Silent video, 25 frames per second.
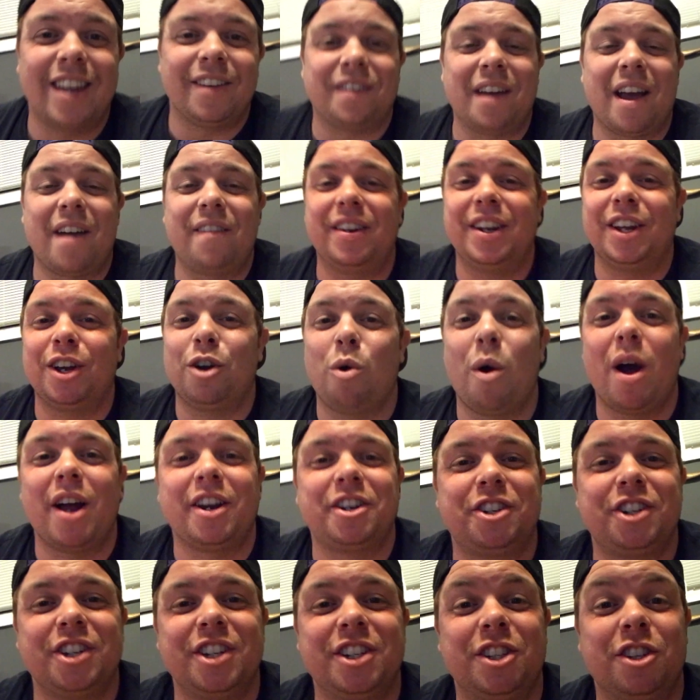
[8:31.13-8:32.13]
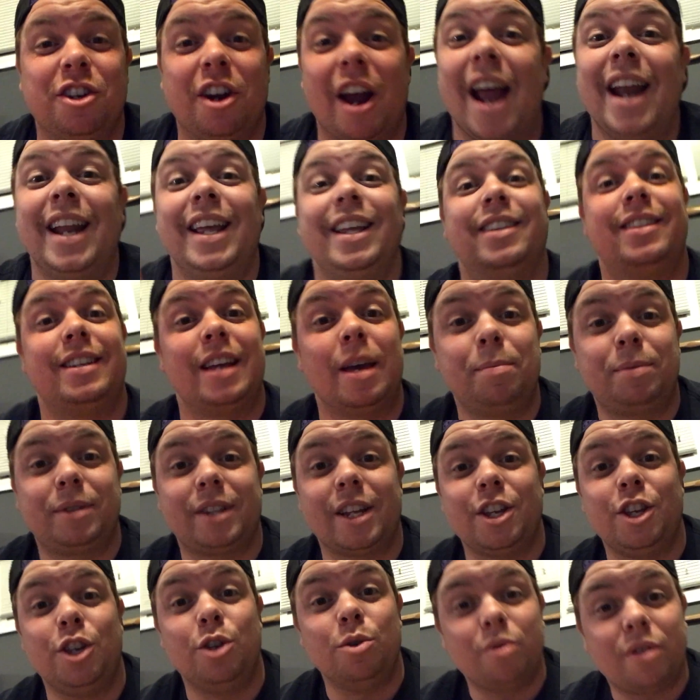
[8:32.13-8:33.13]
If you have any questions or any tips
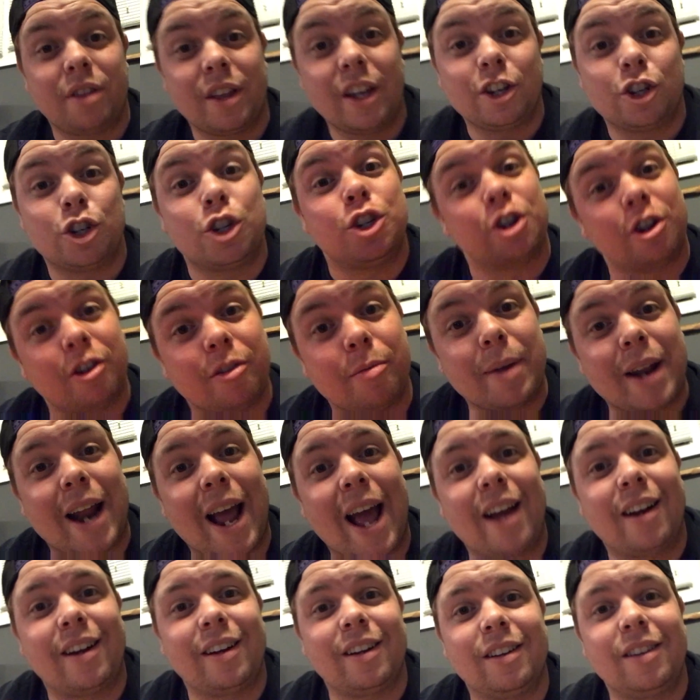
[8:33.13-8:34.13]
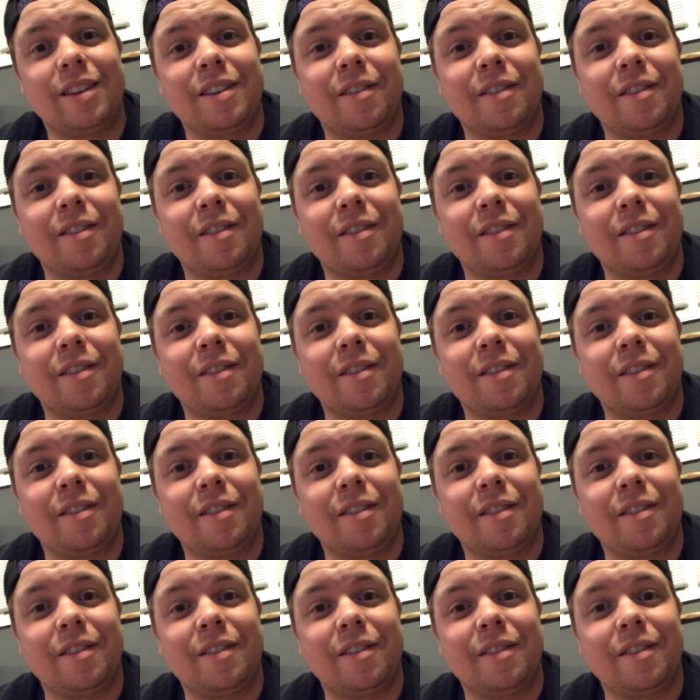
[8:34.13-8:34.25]
that you think should have been added in